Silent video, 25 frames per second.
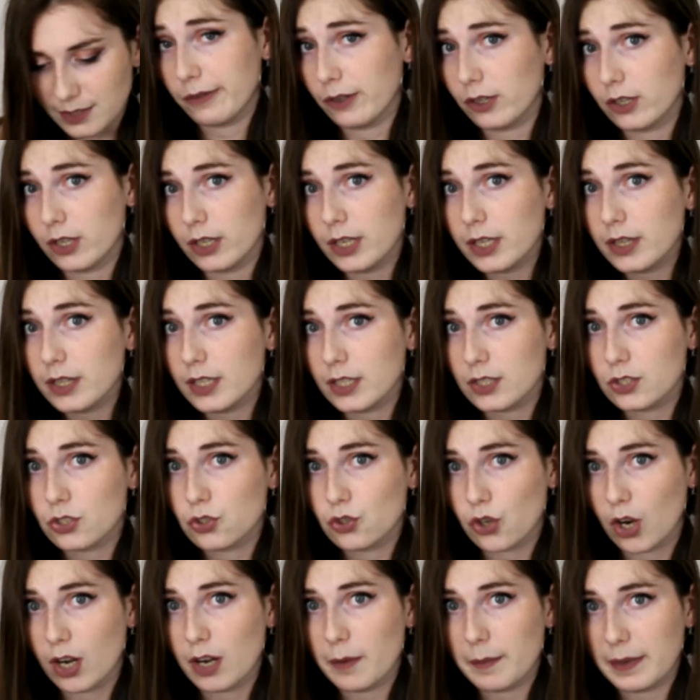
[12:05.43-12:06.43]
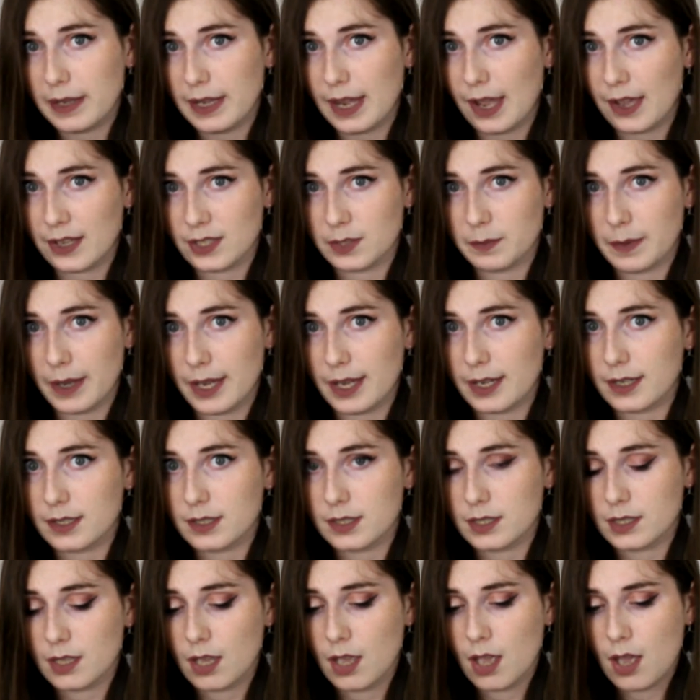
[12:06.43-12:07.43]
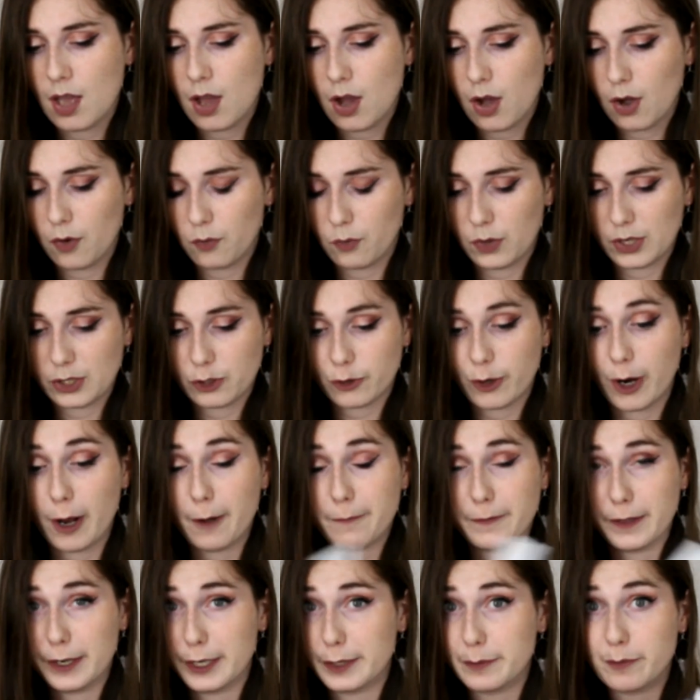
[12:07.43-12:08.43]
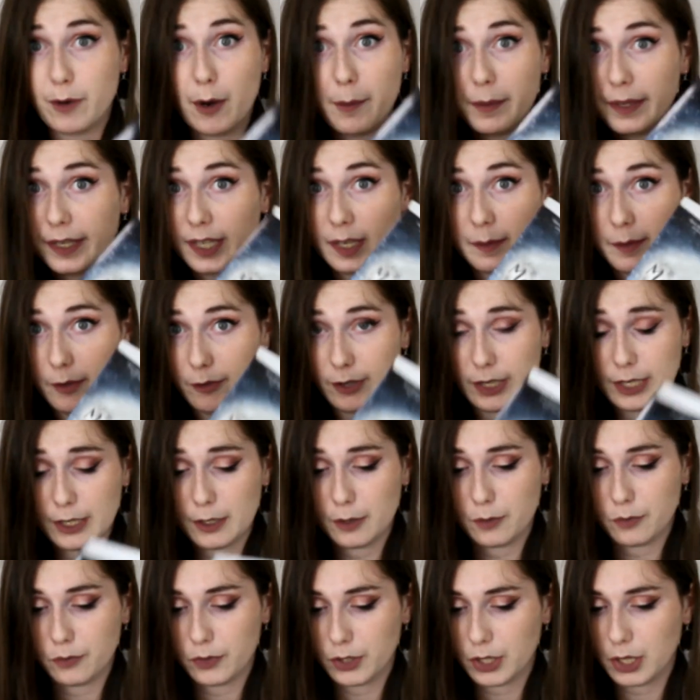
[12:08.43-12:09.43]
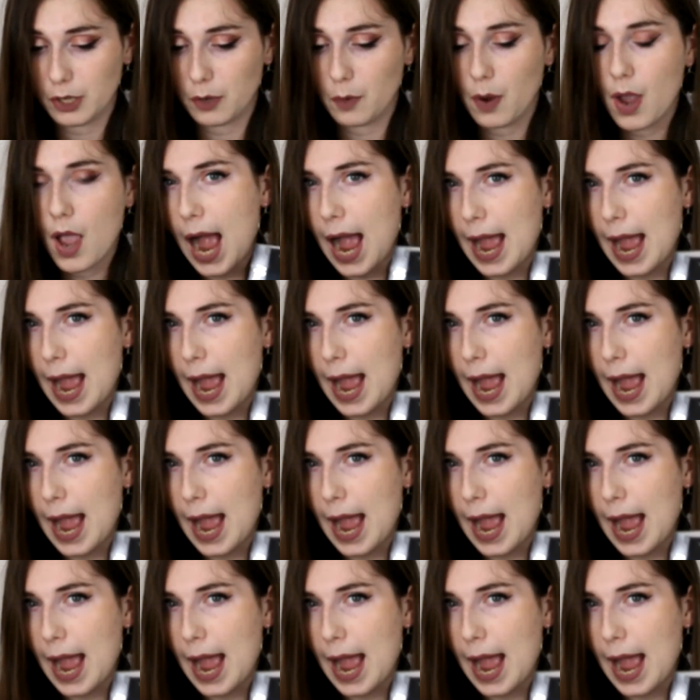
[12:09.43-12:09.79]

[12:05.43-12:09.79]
If you're good at the astronomy aspects of witchcraft, then it's probably going to be really good for you.